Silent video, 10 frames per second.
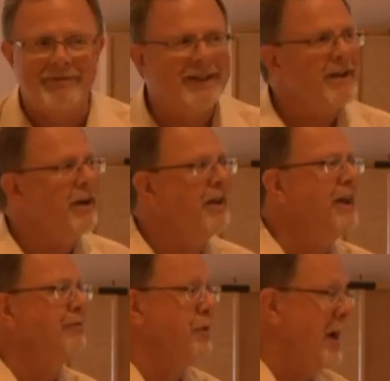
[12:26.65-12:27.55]
They all
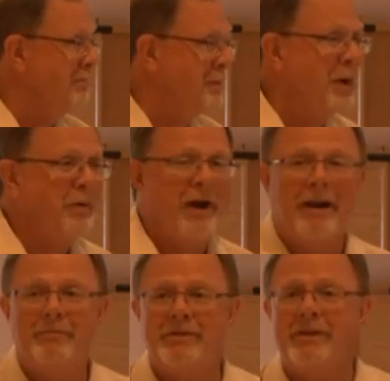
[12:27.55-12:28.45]
have grant
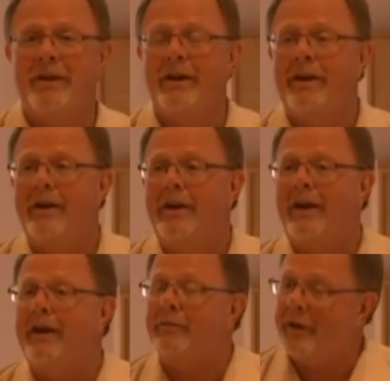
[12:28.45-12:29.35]
programs
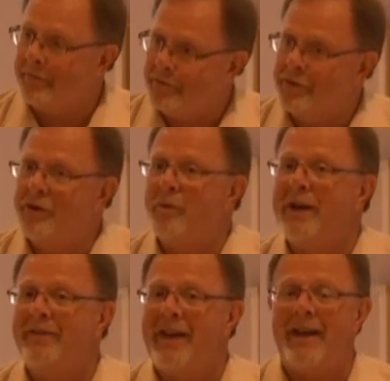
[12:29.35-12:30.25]
do it
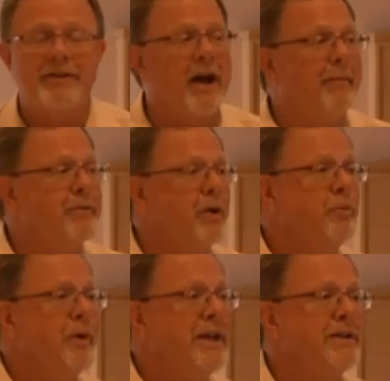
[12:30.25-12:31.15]
at that time. Don't
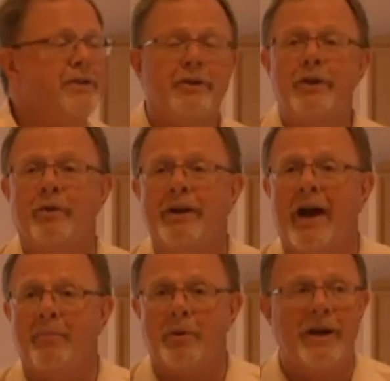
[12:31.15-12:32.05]
wait until you're in
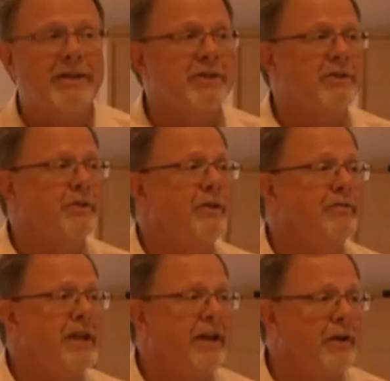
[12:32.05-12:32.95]
operation, until
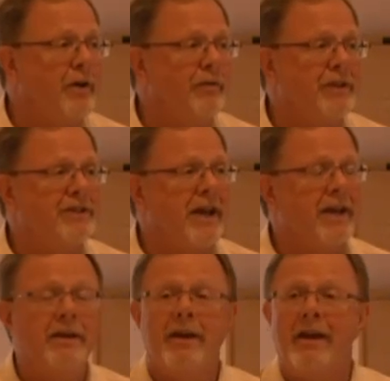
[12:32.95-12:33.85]
you've taken over the
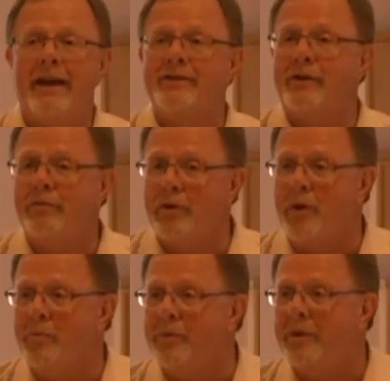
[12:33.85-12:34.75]
site. As a
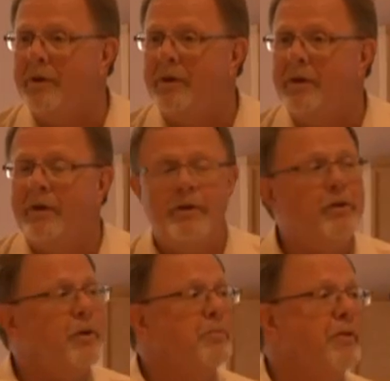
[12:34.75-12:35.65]
group, you
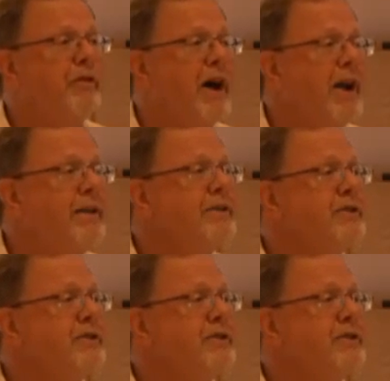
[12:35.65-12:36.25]
can provide a